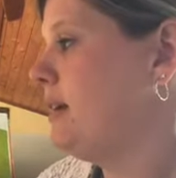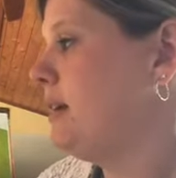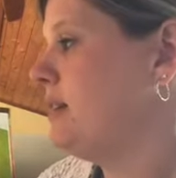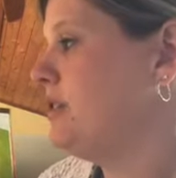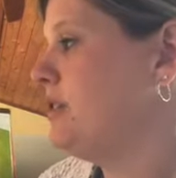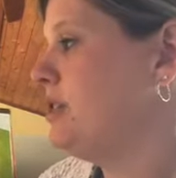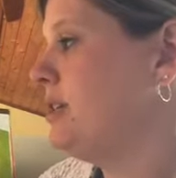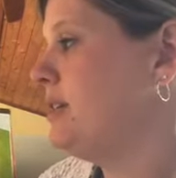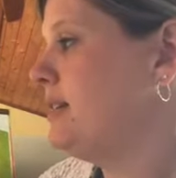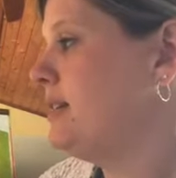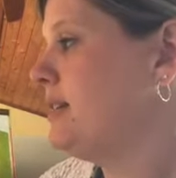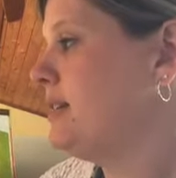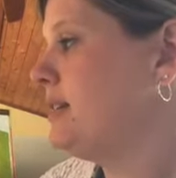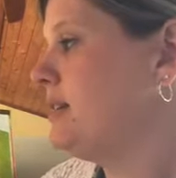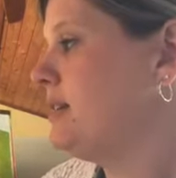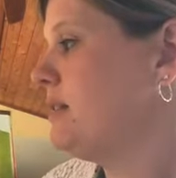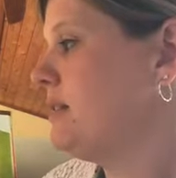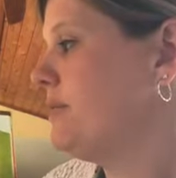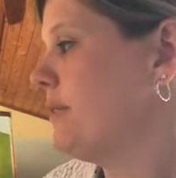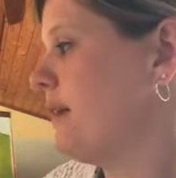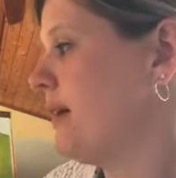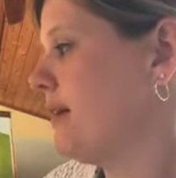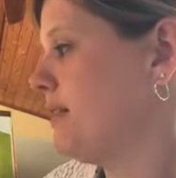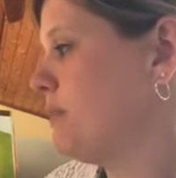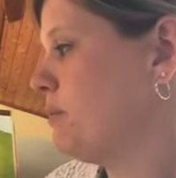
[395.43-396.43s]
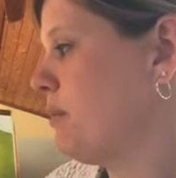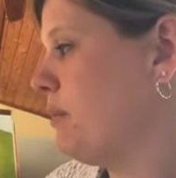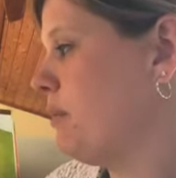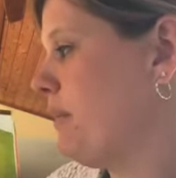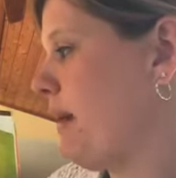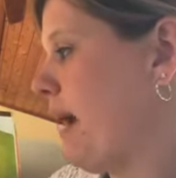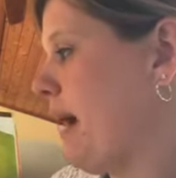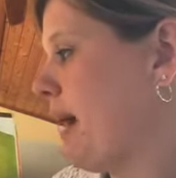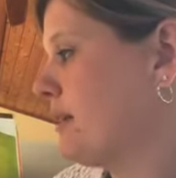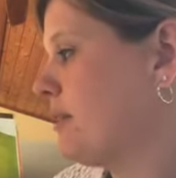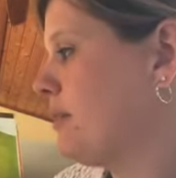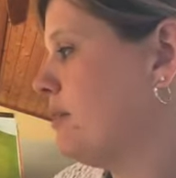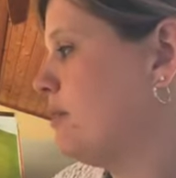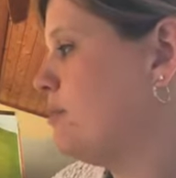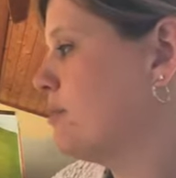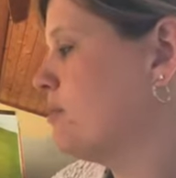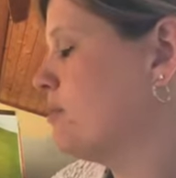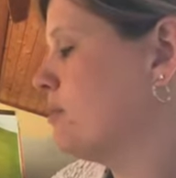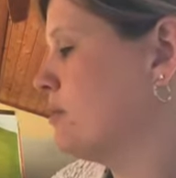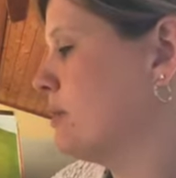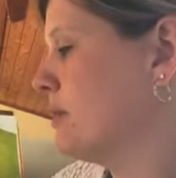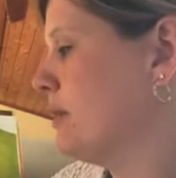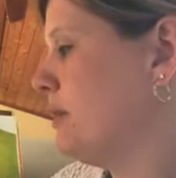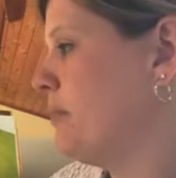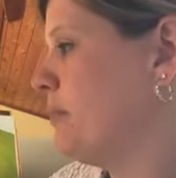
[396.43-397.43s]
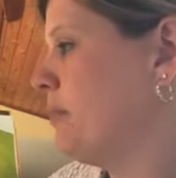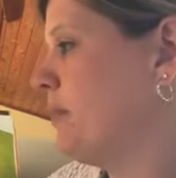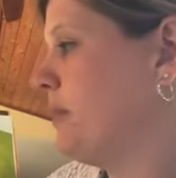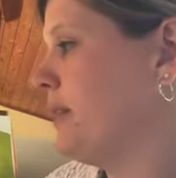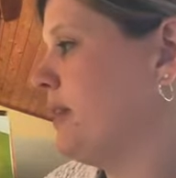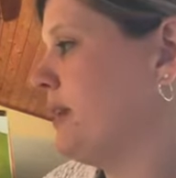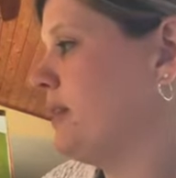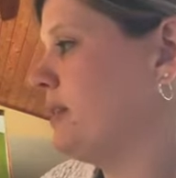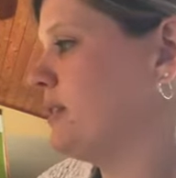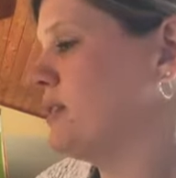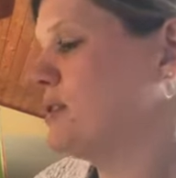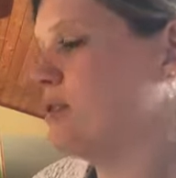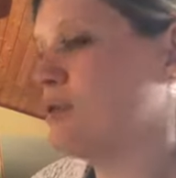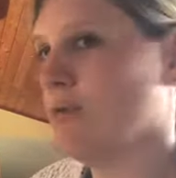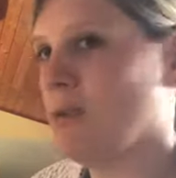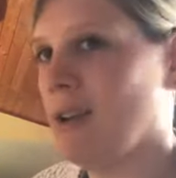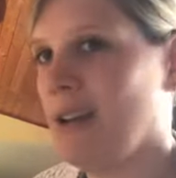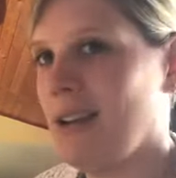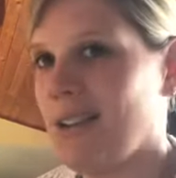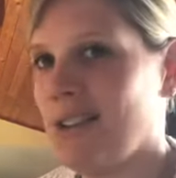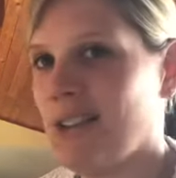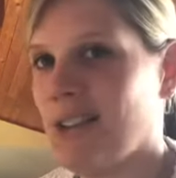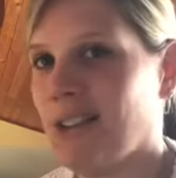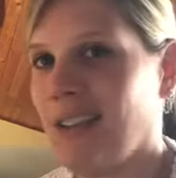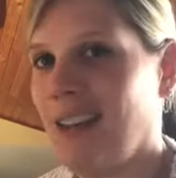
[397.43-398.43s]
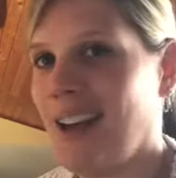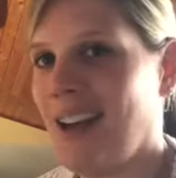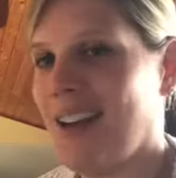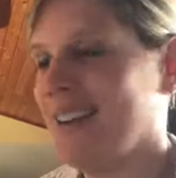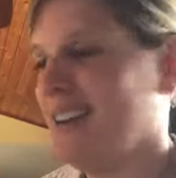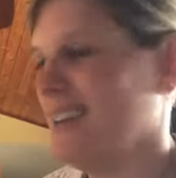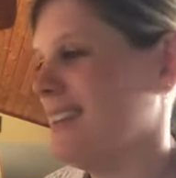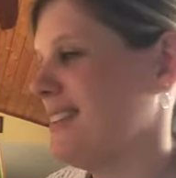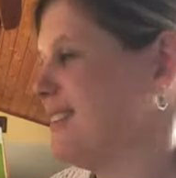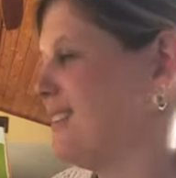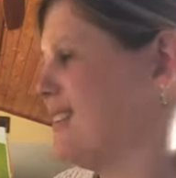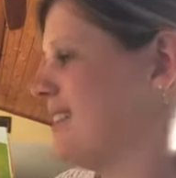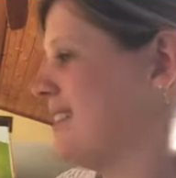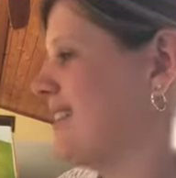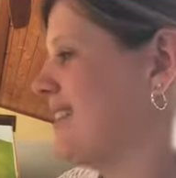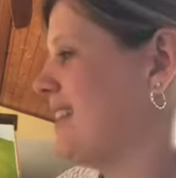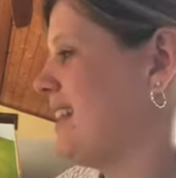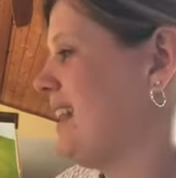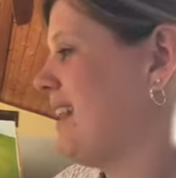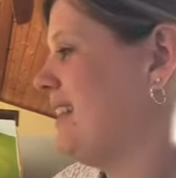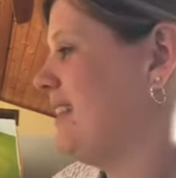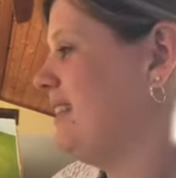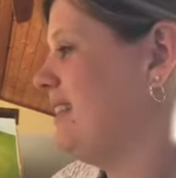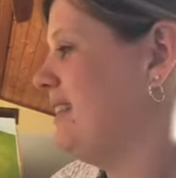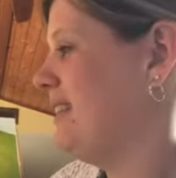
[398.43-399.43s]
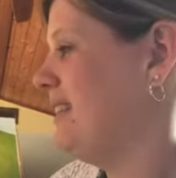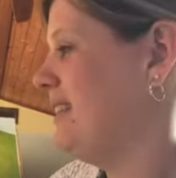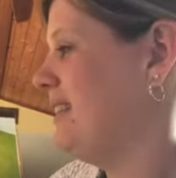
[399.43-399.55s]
Jesus' friends went back to Jerusalem with a strange gladness inside